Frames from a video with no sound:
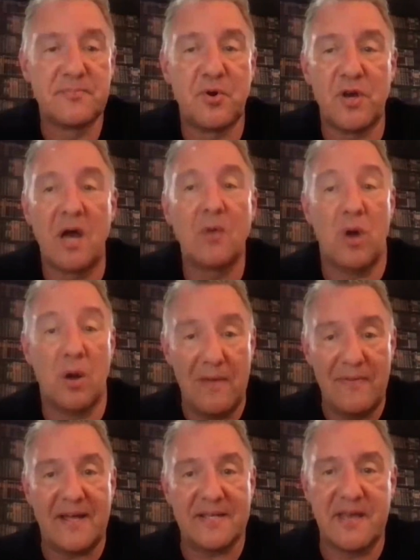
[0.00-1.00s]
point.
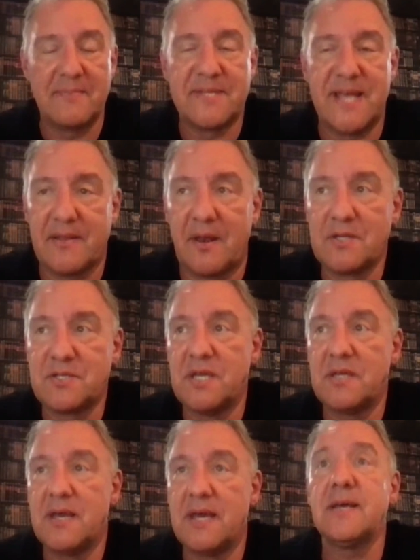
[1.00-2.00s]
When that same technology
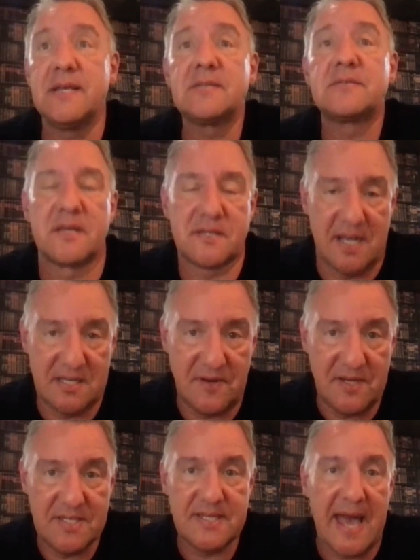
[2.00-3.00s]
is
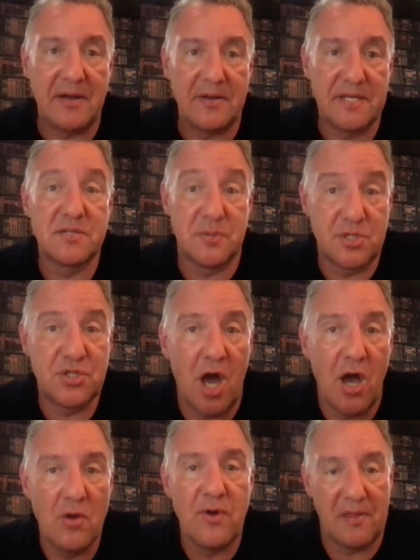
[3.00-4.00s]
successfully scaled into a
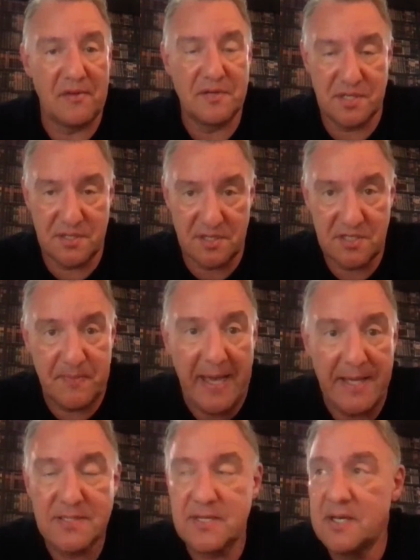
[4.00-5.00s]
show rather than just a
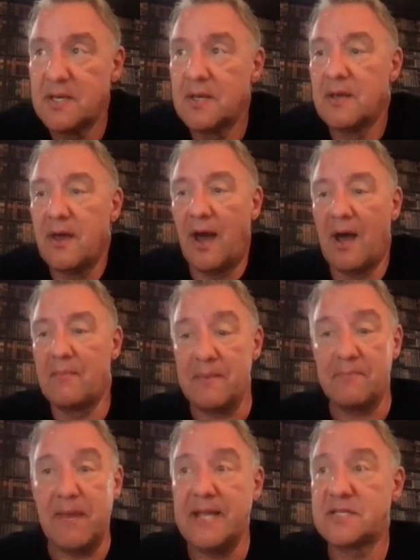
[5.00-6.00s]
space,
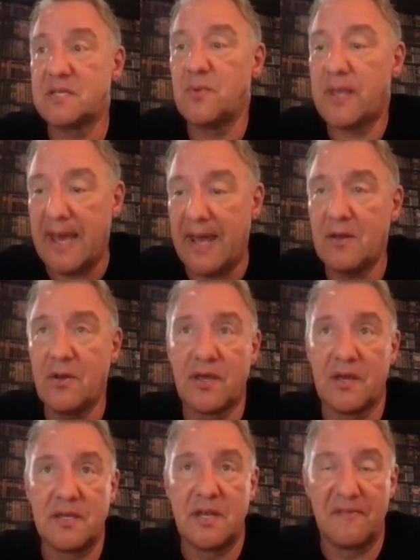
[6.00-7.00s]
it means that we can look
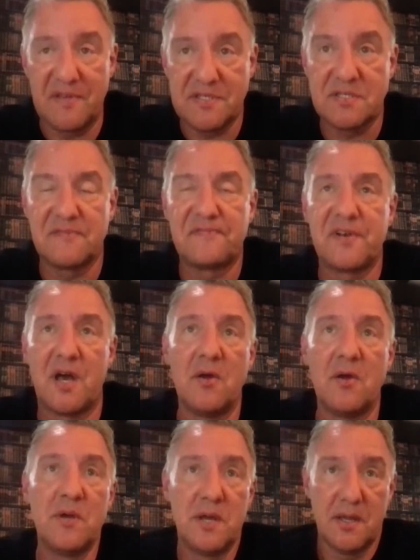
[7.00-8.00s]
at, visitor
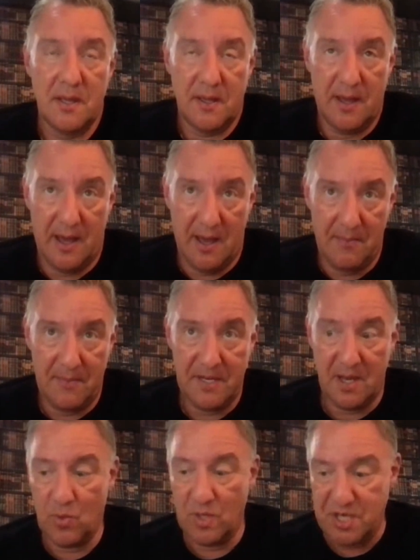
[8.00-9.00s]
flow,
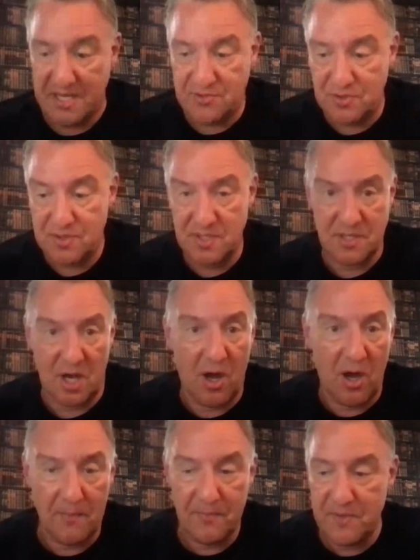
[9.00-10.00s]
which entrances are
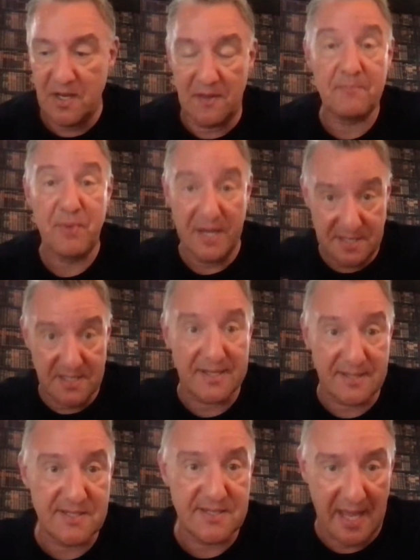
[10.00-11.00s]
hot. It brings in that
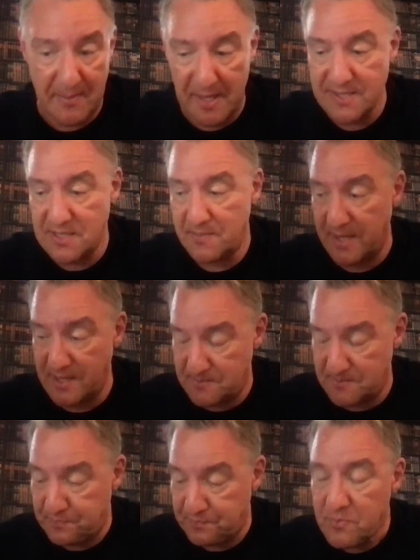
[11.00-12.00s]
sustainability piece,
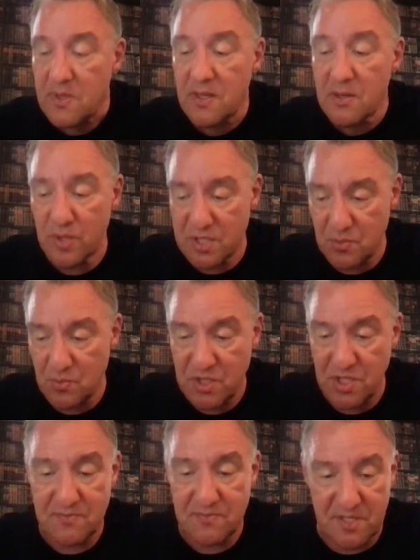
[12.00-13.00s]
which
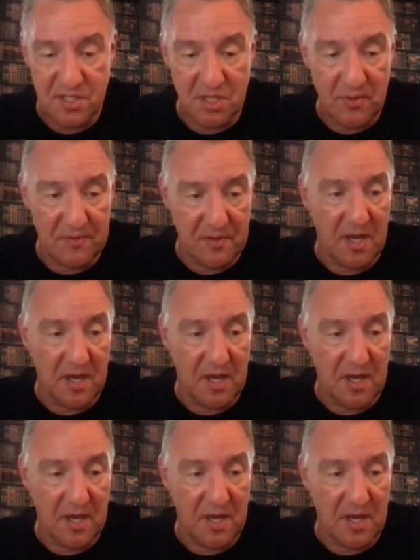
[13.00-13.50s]
is to do with,